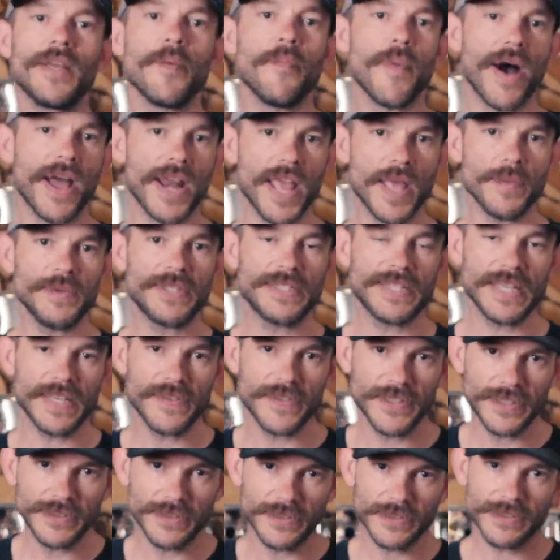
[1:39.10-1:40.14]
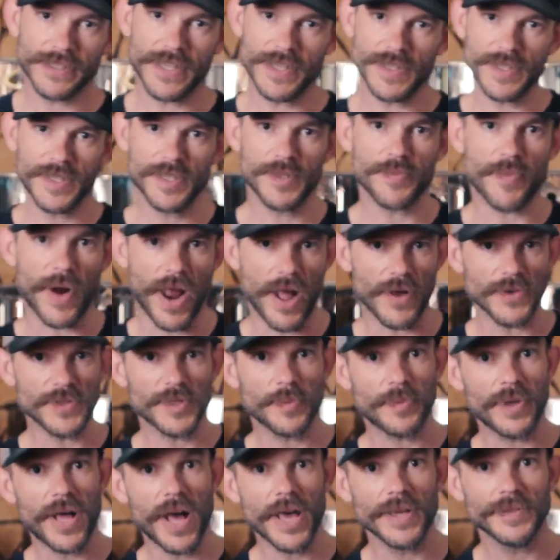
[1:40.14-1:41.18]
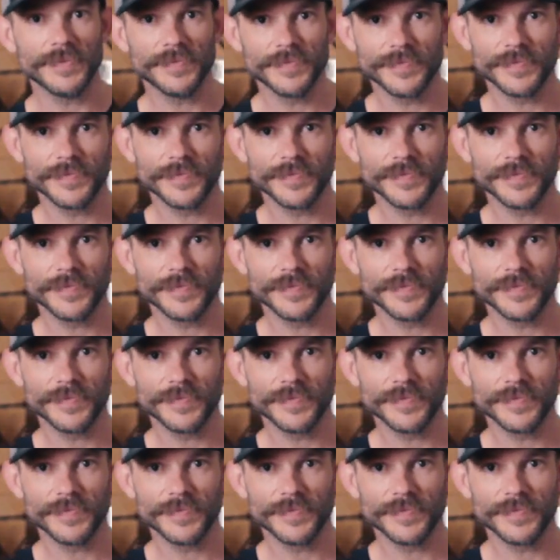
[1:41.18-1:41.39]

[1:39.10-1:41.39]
My name's Steven. This is Brau Supply.